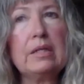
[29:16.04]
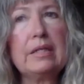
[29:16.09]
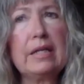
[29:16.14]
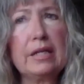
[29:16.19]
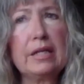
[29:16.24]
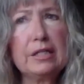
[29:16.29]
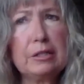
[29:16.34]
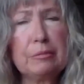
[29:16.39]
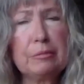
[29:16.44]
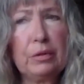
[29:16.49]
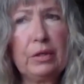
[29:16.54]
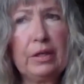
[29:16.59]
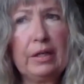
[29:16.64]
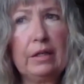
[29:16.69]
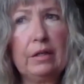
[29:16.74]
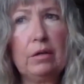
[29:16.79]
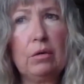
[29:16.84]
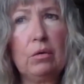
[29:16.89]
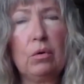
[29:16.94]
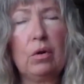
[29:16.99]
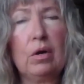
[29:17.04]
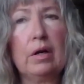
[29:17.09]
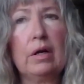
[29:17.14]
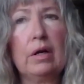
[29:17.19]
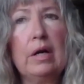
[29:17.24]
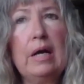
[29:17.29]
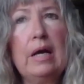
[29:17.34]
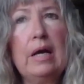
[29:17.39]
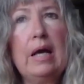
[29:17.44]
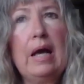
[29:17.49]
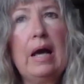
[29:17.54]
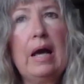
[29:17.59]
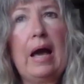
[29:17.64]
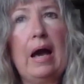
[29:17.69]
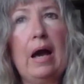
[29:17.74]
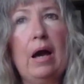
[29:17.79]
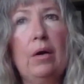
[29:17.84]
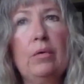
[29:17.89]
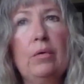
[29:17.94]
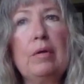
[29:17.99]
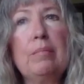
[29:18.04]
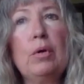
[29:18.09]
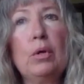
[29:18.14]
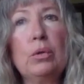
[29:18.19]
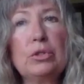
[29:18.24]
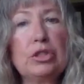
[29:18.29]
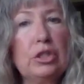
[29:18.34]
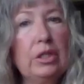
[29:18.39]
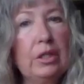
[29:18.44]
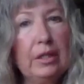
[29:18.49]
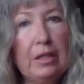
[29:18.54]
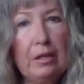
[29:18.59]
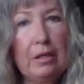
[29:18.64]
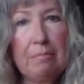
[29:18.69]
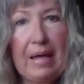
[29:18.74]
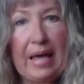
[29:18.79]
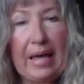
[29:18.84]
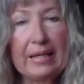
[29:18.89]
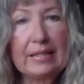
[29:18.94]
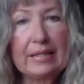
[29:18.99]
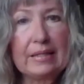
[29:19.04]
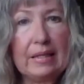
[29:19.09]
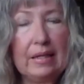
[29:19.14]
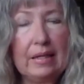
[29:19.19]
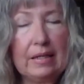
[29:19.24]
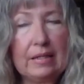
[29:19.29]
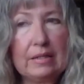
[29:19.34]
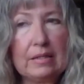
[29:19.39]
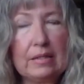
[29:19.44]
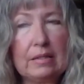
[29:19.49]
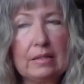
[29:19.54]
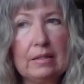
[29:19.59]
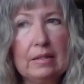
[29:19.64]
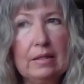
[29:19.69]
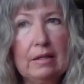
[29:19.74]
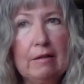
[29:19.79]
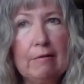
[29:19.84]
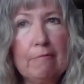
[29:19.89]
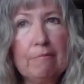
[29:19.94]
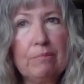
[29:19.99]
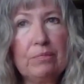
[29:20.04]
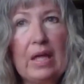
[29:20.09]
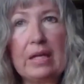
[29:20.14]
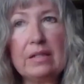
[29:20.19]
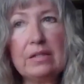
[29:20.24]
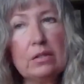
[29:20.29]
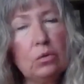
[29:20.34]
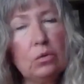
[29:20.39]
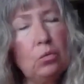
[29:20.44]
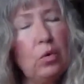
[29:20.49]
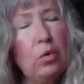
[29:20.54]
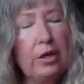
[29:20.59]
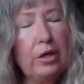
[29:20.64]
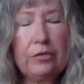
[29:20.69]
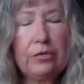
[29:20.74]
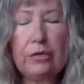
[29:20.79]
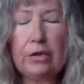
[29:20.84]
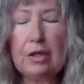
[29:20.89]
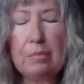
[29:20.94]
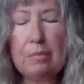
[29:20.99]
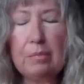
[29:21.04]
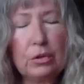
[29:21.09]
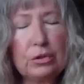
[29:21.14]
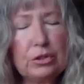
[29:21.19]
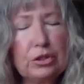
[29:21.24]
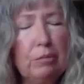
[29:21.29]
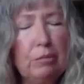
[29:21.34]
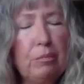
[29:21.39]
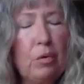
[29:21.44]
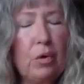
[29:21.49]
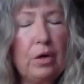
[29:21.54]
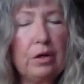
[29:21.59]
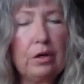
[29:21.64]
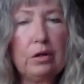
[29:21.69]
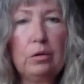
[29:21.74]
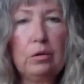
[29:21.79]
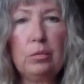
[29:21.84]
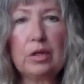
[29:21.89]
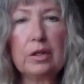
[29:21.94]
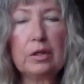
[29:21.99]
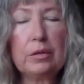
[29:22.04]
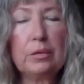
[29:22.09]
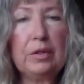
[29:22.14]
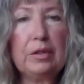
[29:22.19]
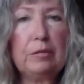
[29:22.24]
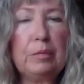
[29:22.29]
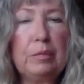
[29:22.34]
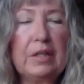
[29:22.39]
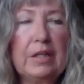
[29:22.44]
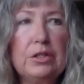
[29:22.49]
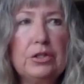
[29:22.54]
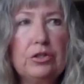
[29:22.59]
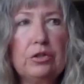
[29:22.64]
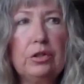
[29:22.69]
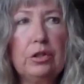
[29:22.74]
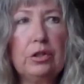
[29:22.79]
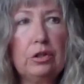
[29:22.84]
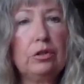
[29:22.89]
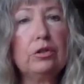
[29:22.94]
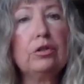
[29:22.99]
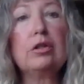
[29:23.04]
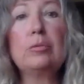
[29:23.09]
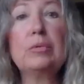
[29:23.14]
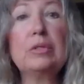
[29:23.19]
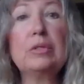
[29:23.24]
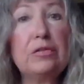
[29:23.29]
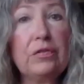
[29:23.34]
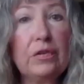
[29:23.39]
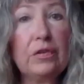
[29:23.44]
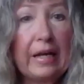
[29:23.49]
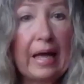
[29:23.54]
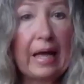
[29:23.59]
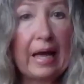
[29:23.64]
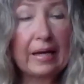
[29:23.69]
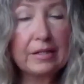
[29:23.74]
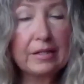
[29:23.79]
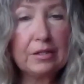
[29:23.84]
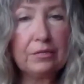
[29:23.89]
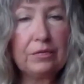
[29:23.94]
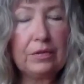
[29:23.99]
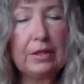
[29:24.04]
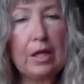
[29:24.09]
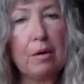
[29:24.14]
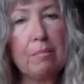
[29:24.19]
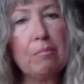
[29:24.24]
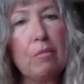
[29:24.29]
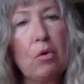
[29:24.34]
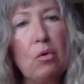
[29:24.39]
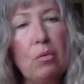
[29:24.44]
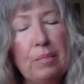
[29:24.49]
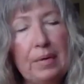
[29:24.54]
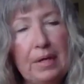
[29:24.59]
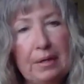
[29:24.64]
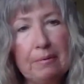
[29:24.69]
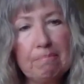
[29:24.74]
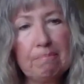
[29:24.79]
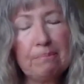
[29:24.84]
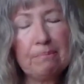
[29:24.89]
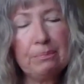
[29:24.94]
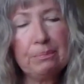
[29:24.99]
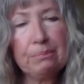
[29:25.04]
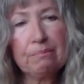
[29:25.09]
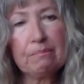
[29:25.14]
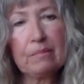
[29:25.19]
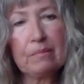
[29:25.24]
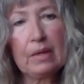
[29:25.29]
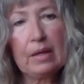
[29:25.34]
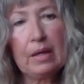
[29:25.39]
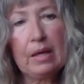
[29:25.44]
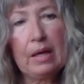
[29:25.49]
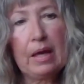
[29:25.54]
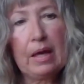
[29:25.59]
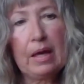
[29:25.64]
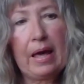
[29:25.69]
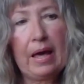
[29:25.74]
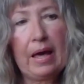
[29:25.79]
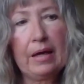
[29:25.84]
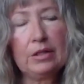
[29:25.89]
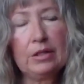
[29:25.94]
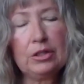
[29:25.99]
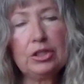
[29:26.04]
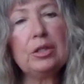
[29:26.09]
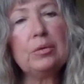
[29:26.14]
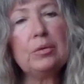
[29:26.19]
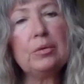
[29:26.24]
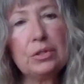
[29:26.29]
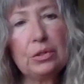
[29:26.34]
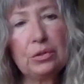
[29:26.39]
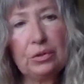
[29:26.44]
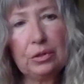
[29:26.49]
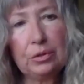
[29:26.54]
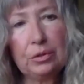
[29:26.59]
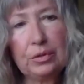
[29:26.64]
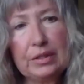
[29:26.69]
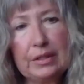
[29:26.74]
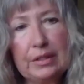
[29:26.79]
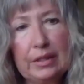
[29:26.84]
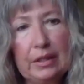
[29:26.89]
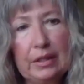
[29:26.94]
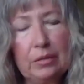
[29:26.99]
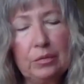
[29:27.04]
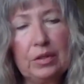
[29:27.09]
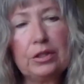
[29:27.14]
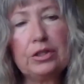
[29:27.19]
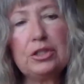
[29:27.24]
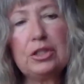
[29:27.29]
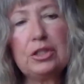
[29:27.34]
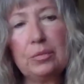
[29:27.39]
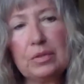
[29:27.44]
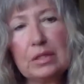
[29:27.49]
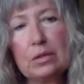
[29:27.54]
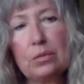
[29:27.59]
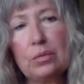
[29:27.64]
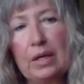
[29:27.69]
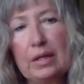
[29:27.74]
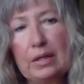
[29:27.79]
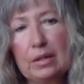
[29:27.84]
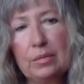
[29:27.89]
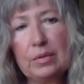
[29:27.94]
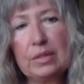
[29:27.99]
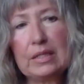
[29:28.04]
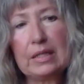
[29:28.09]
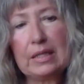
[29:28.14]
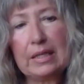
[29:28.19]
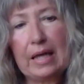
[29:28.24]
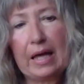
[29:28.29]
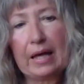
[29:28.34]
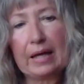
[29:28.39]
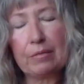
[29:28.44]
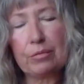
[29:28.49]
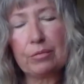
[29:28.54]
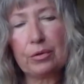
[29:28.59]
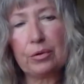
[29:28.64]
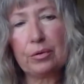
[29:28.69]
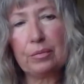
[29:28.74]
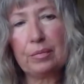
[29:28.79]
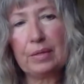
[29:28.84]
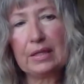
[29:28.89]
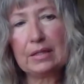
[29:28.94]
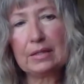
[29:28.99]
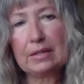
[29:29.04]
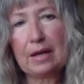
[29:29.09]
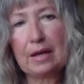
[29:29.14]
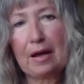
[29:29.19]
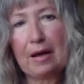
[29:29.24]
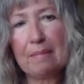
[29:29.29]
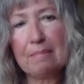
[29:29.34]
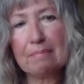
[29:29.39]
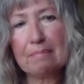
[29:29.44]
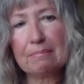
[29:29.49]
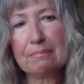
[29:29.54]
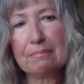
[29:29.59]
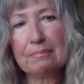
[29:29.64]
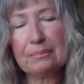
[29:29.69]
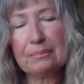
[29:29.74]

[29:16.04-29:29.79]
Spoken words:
desperate or how emotional it makes us, that's a wonderful emotional portal to work with, because your little girl was very active in that moment. And she was who you were dealing with. She was the one that was in that room at the time.